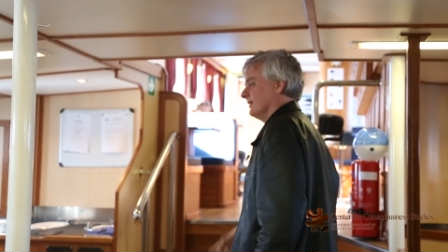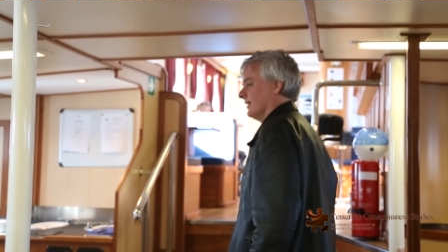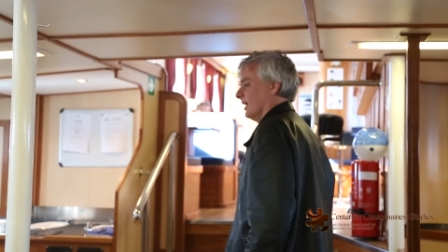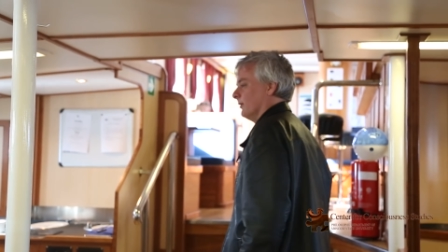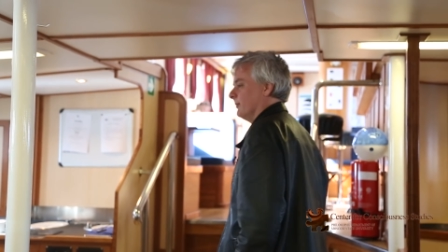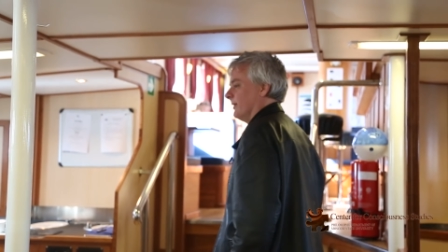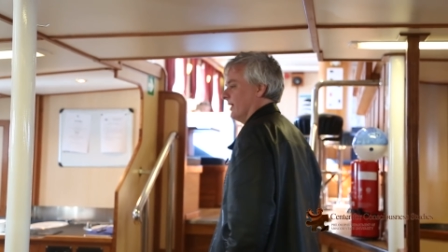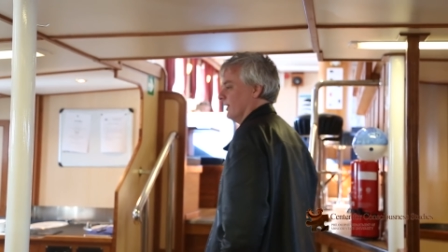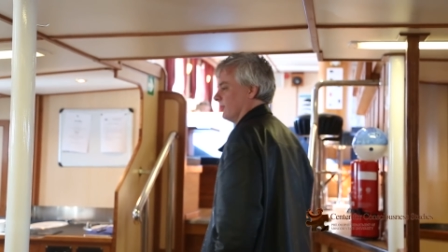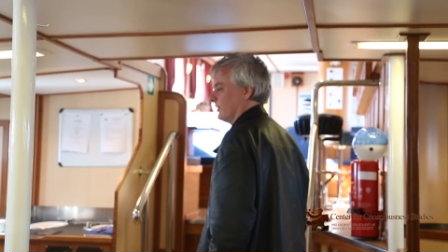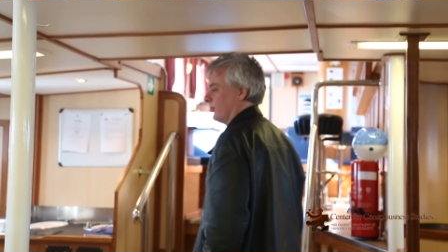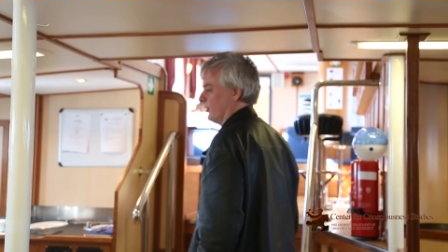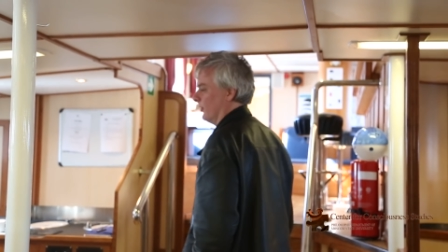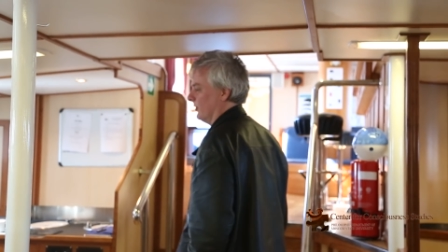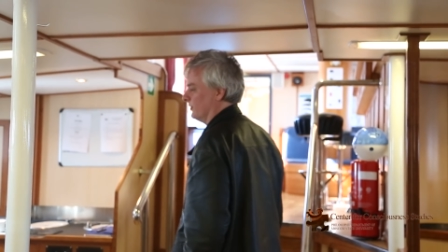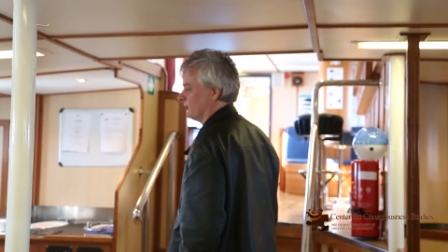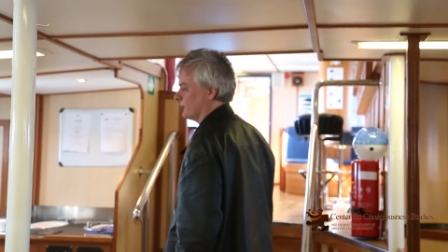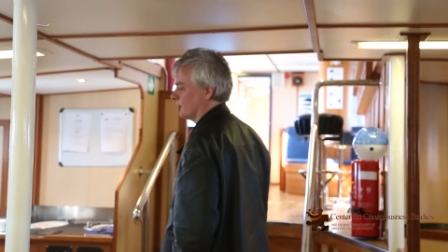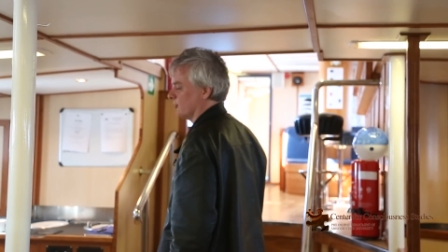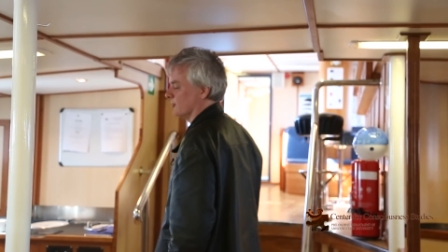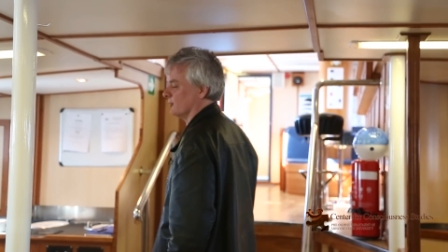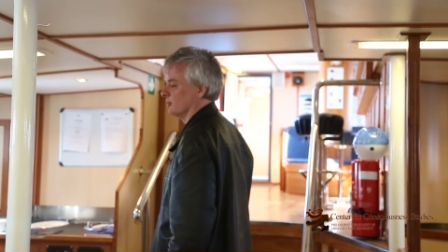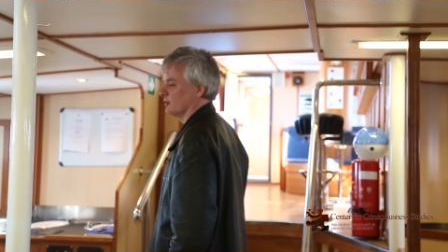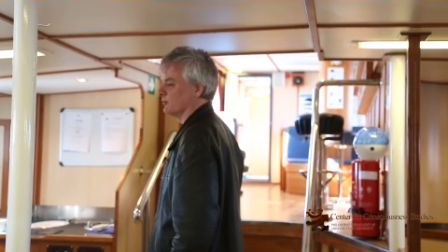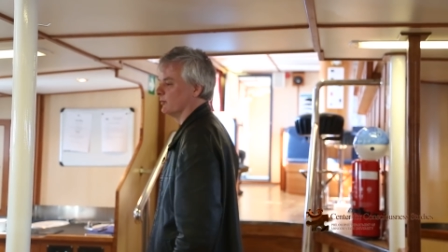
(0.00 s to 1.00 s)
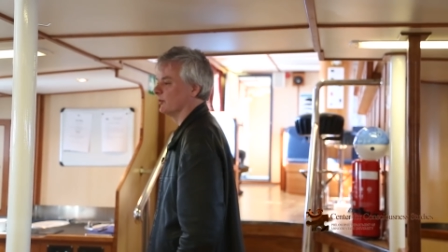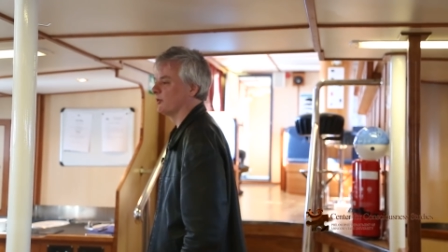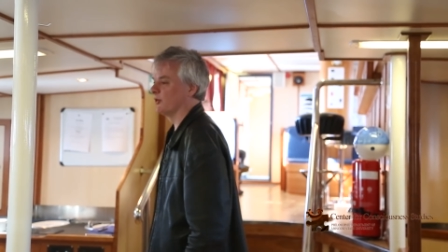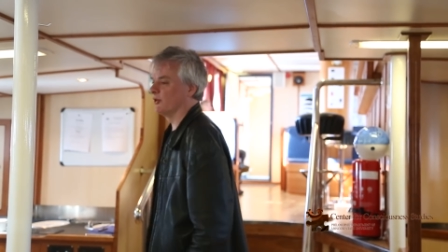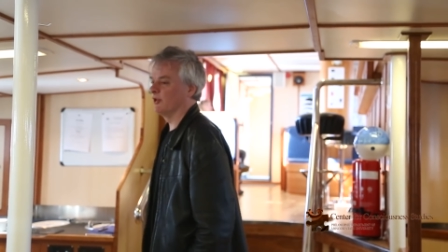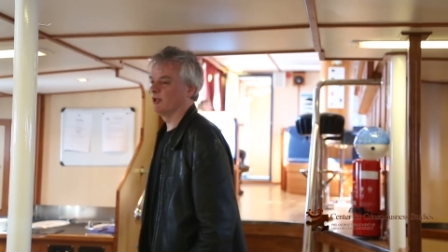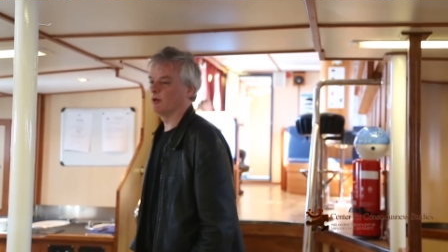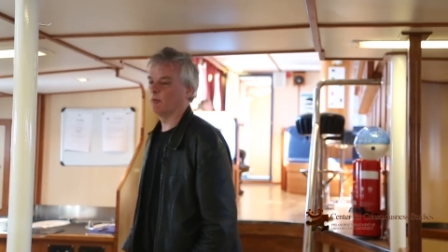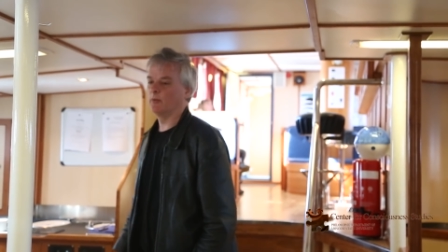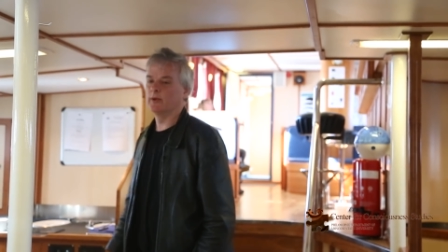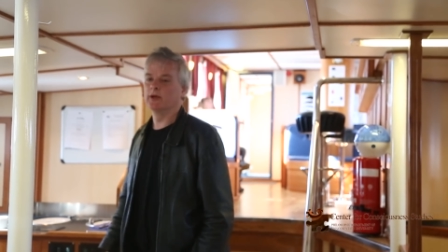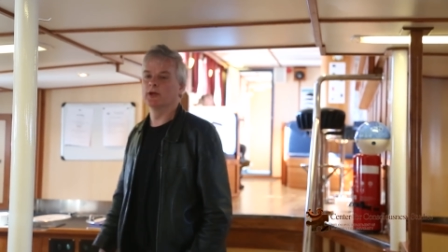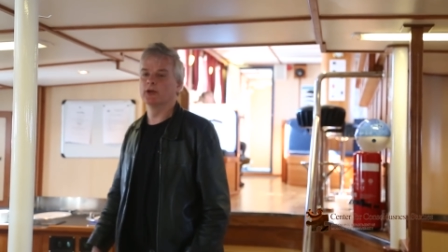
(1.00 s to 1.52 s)
about consciousness would
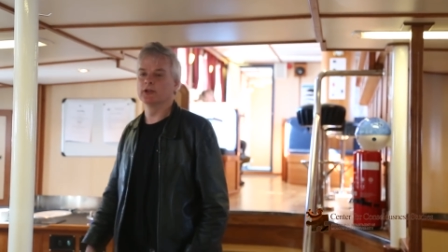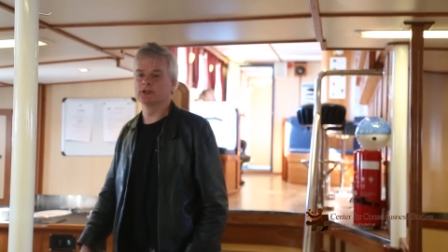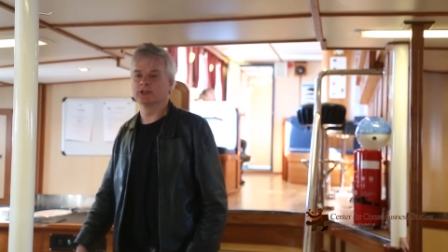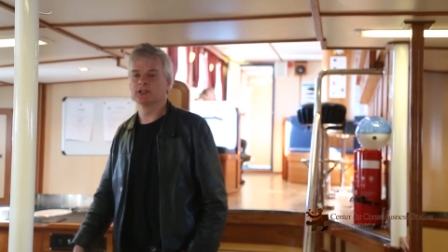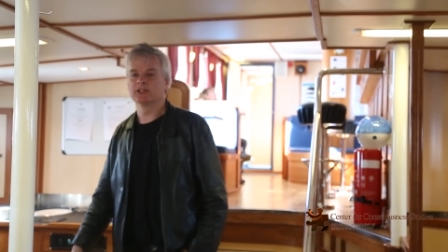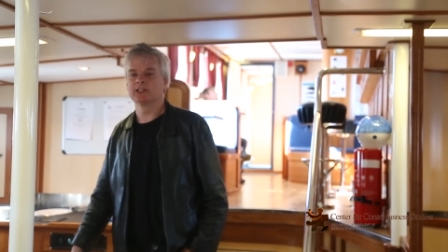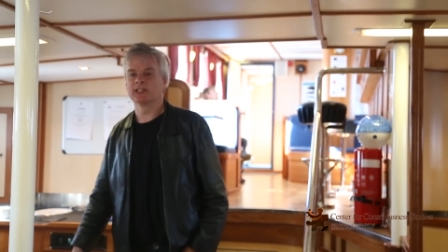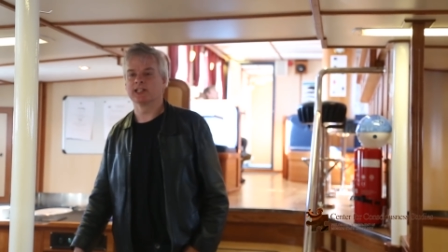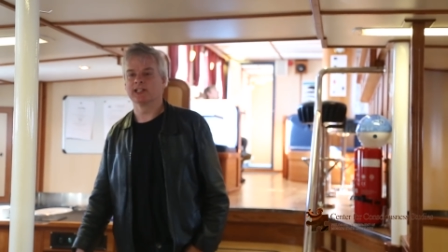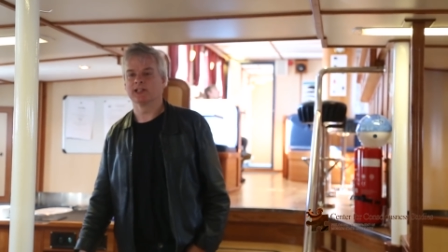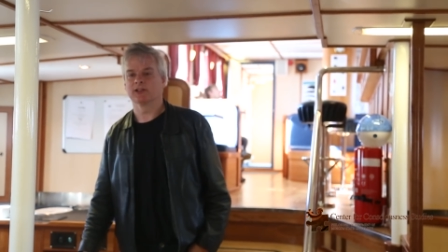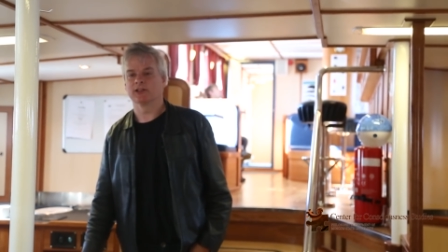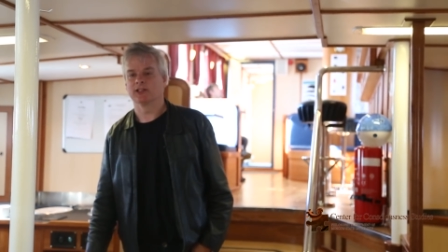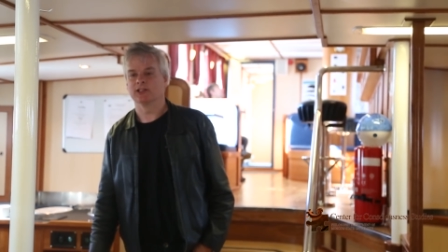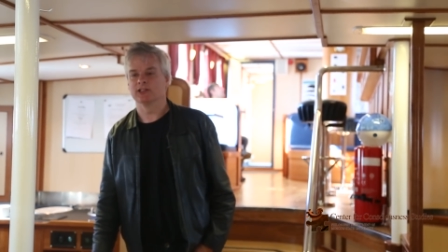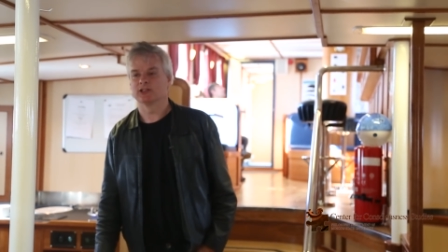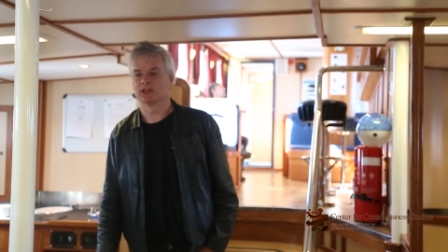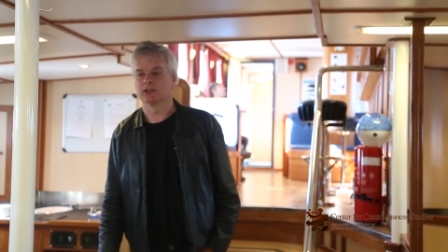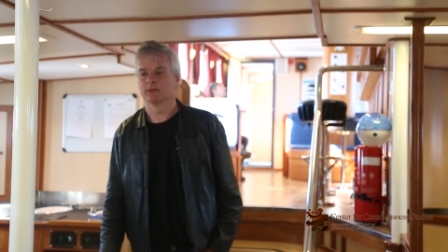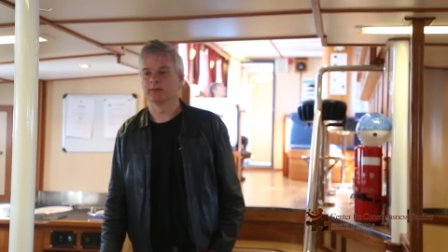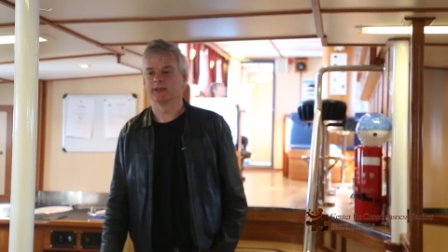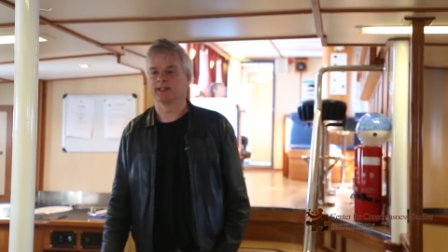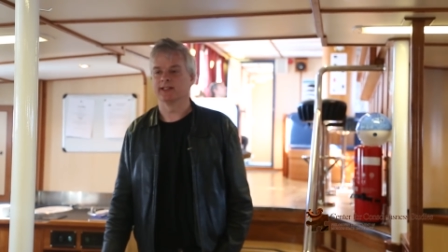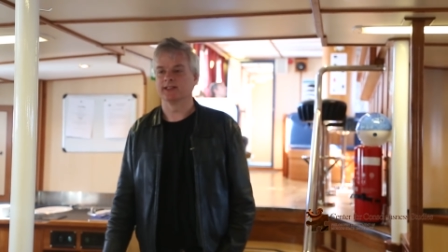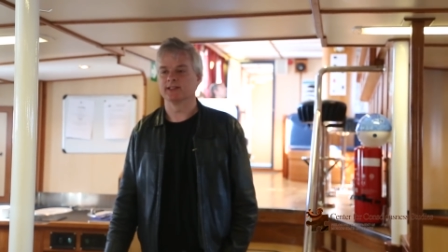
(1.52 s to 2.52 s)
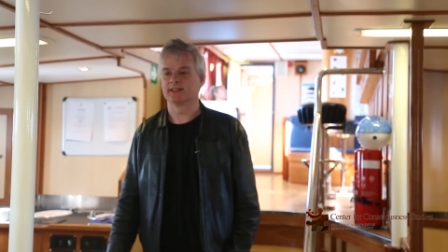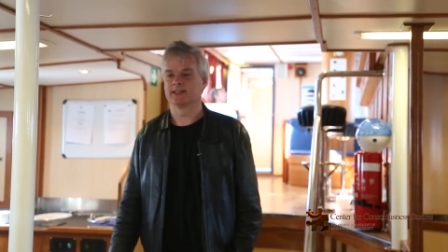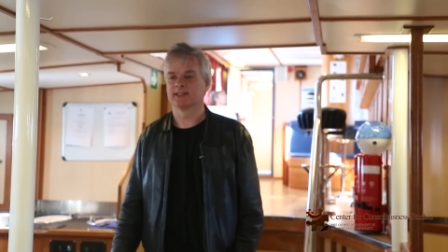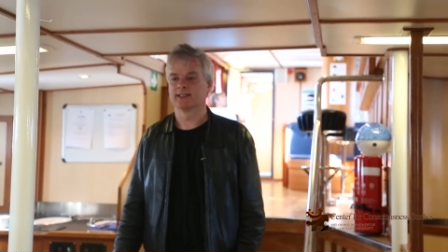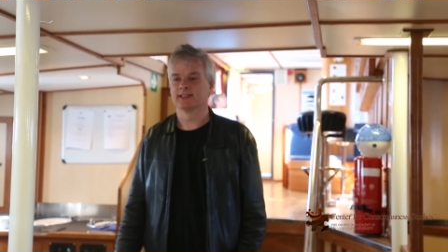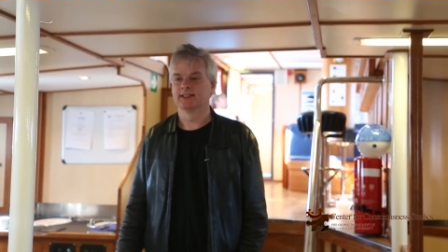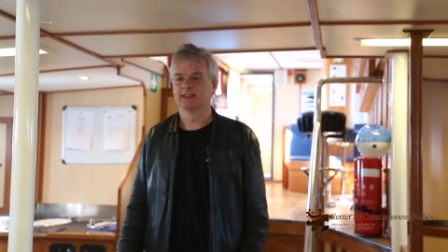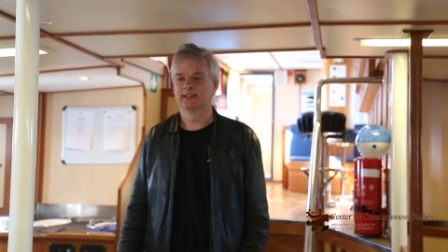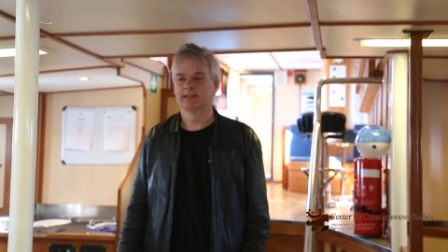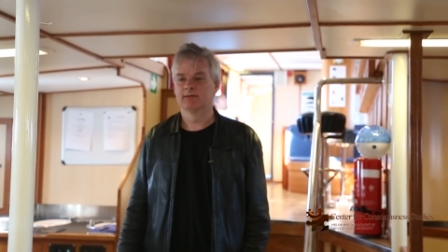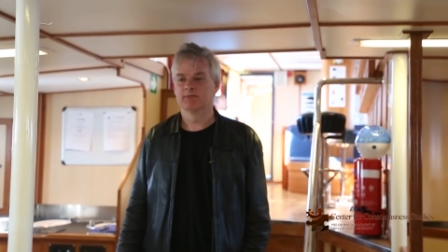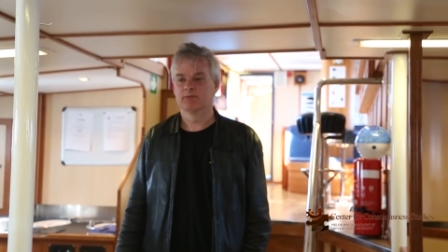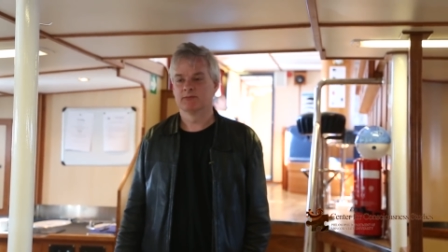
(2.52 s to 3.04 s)
think we ought to take these debates
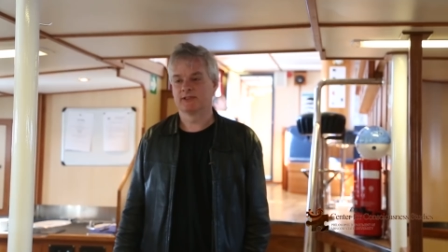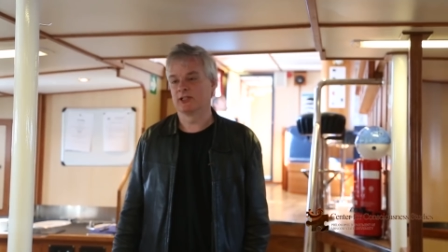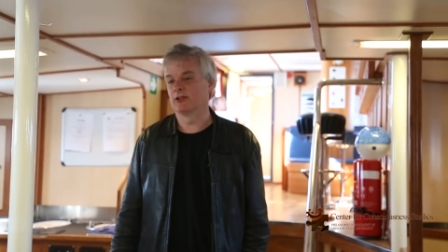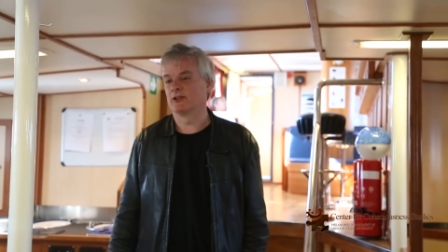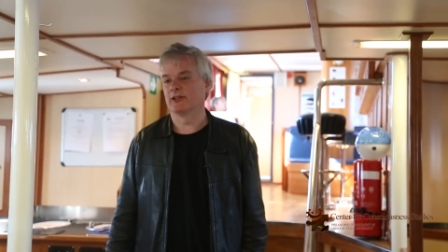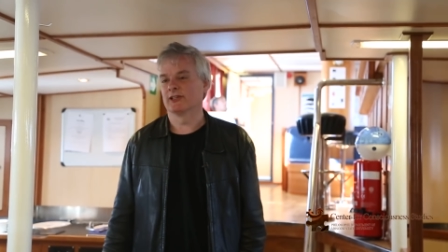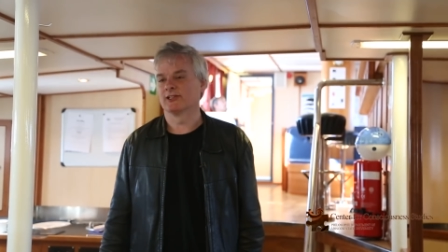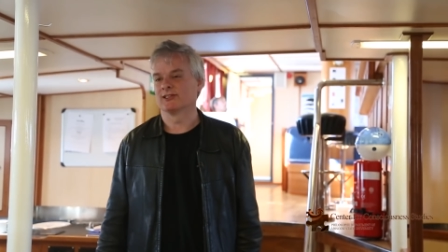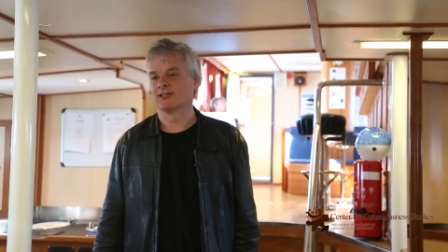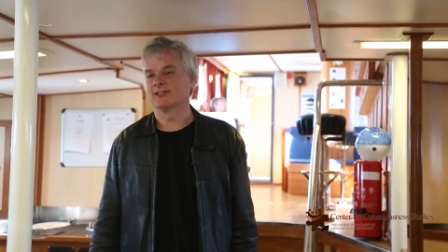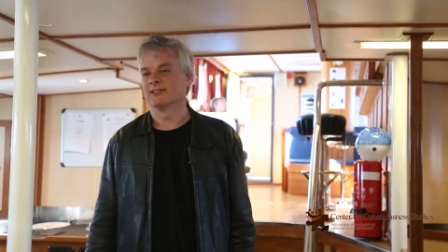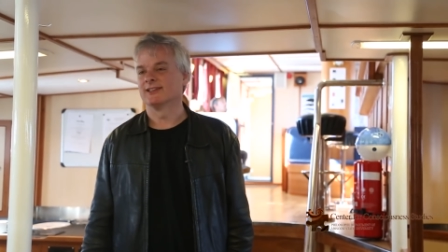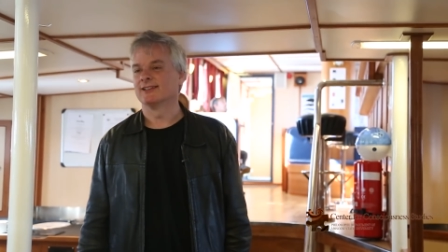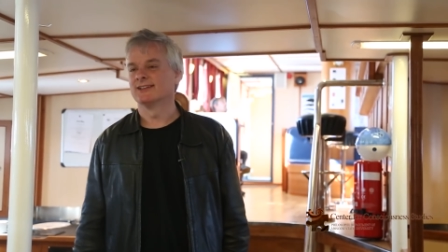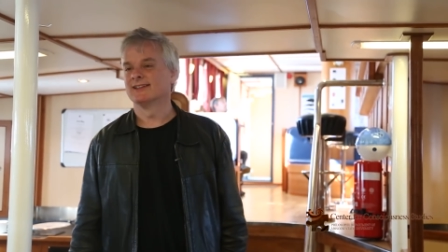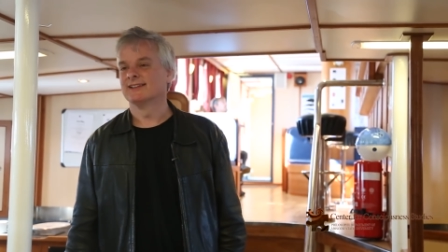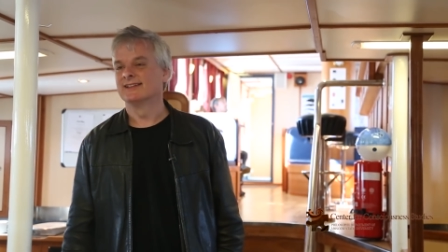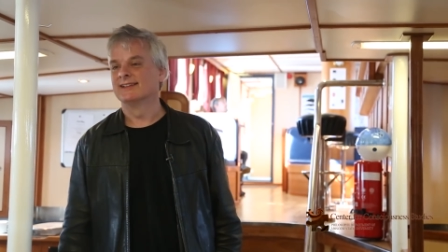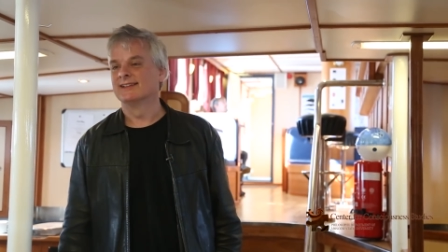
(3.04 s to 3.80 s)
seriously.